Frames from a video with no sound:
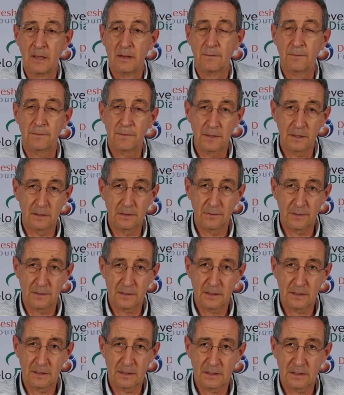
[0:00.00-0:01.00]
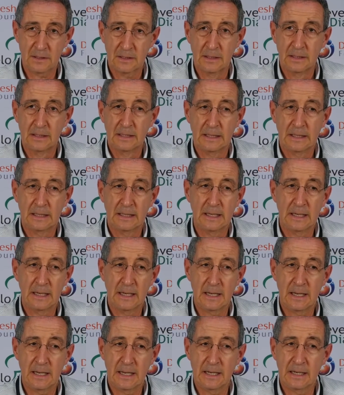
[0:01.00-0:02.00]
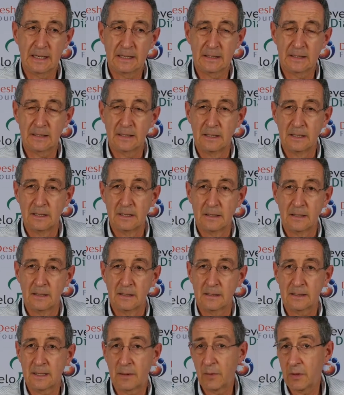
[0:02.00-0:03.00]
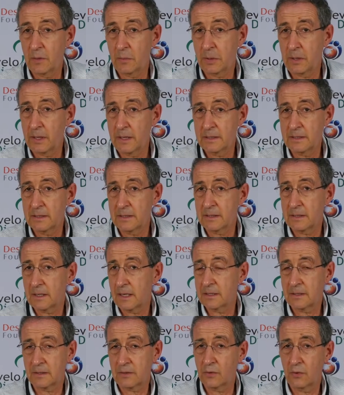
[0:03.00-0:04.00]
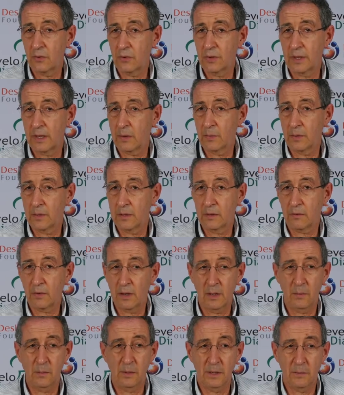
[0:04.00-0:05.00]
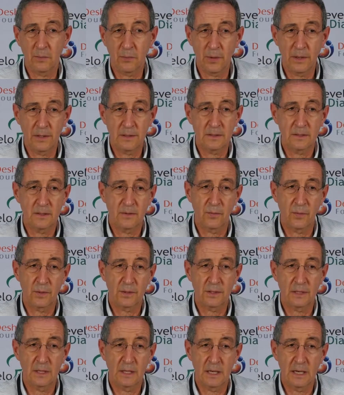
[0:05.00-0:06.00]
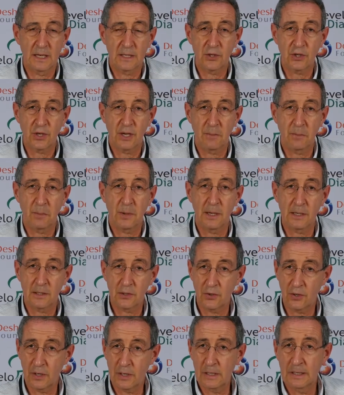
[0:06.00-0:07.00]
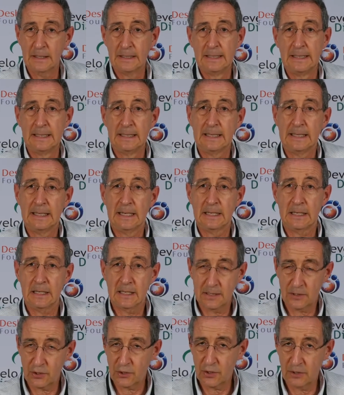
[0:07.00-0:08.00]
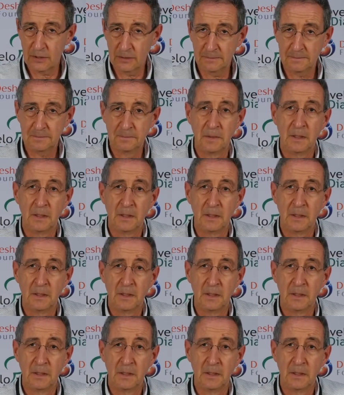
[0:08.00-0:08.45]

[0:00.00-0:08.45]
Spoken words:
field visits, and some of the places I saw that were incredibly impressive was the Ashe Patra kitchen,